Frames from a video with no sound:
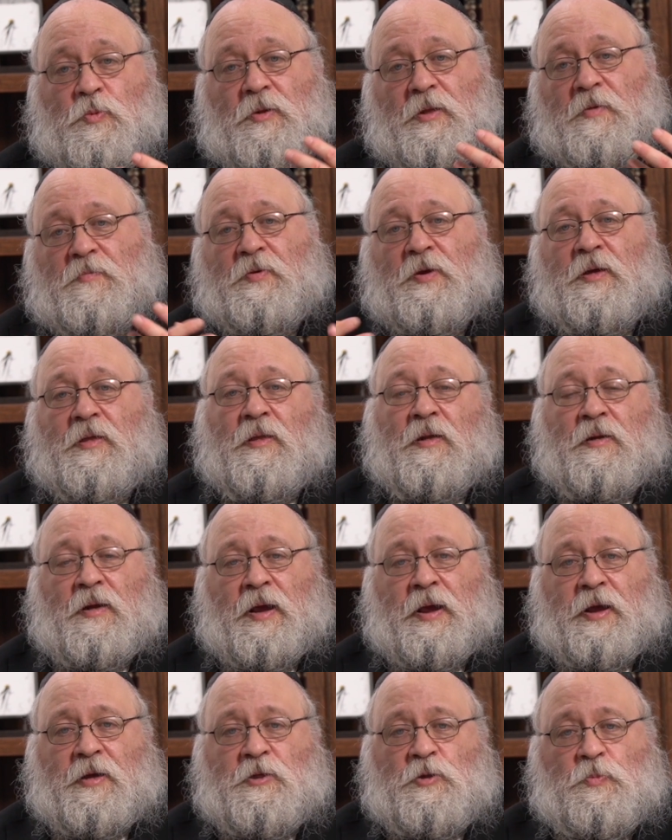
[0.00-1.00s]
we're living in the
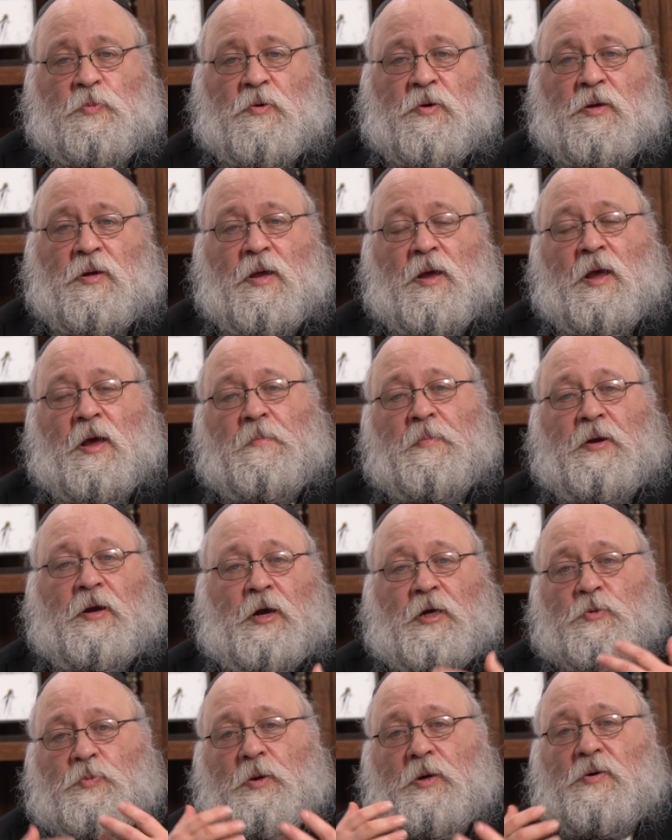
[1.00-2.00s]
diaspora,
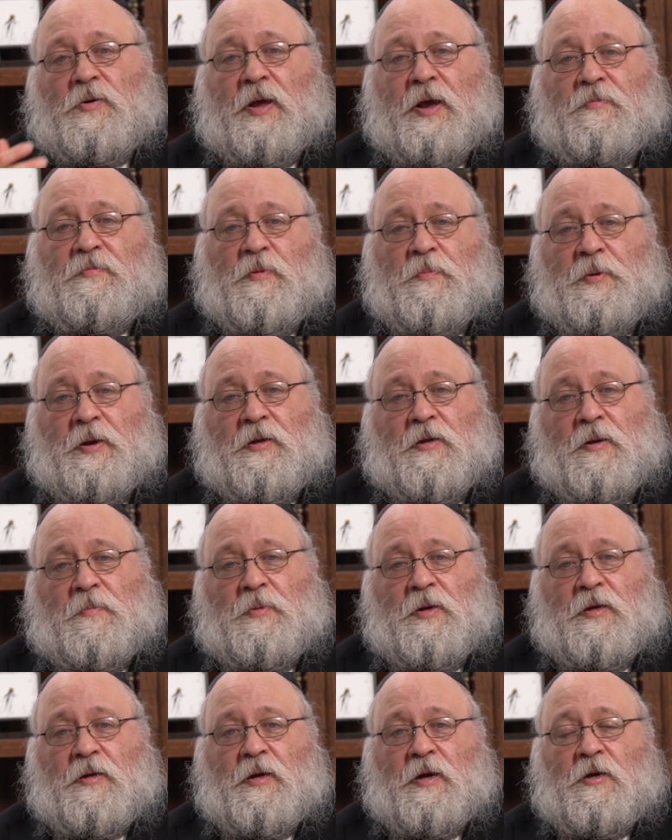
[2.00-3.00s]
because we don't have the Beit
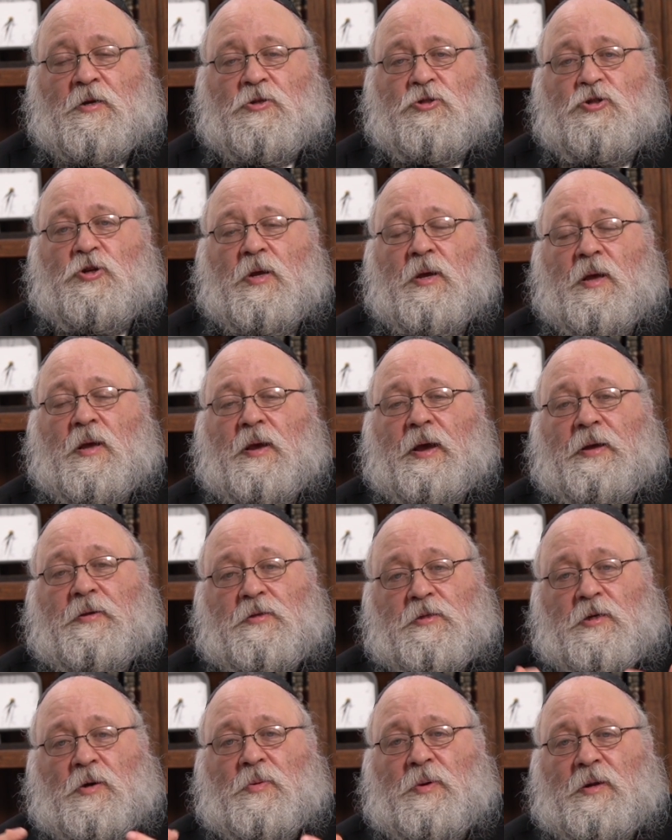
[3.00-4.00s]
HaMikdash, and
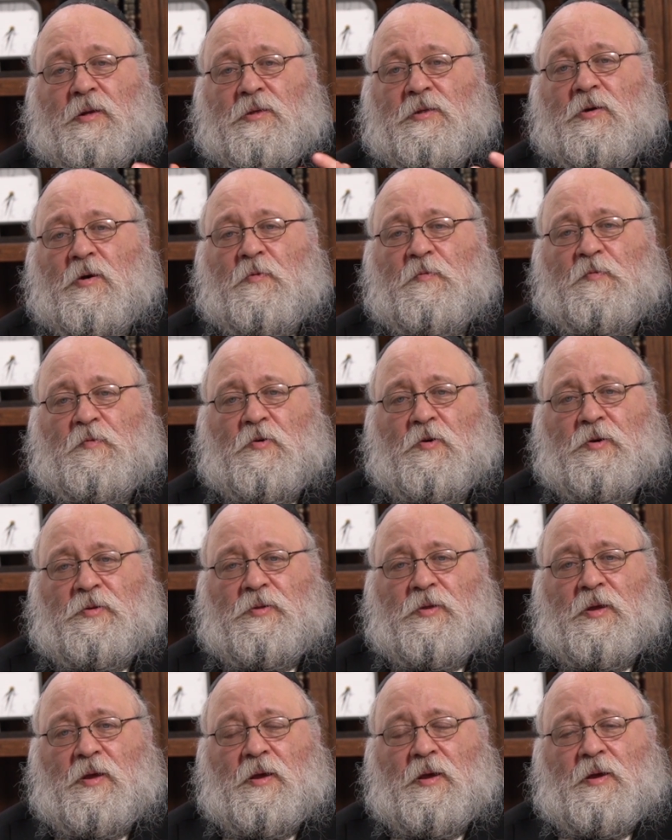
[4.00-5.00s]
so on and so
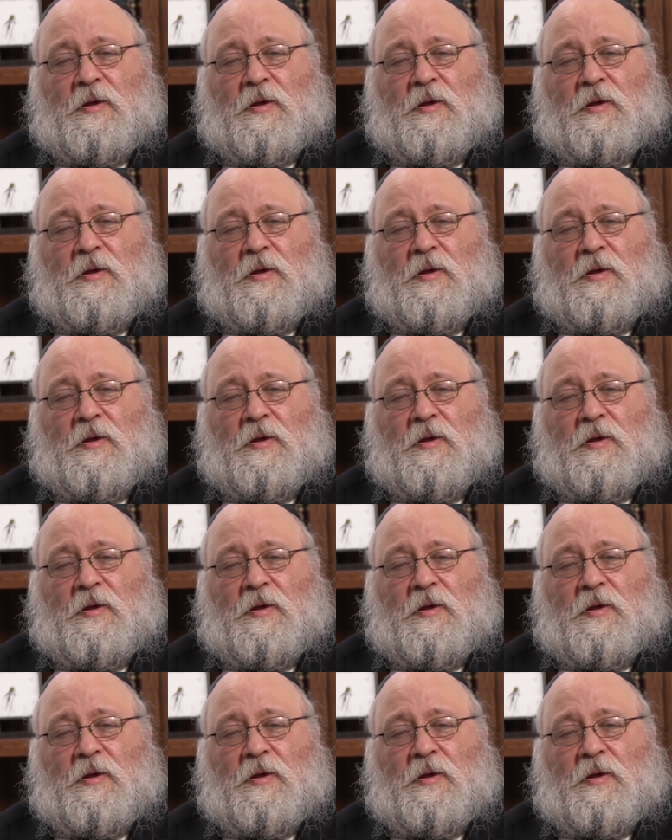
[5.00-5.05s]
forth.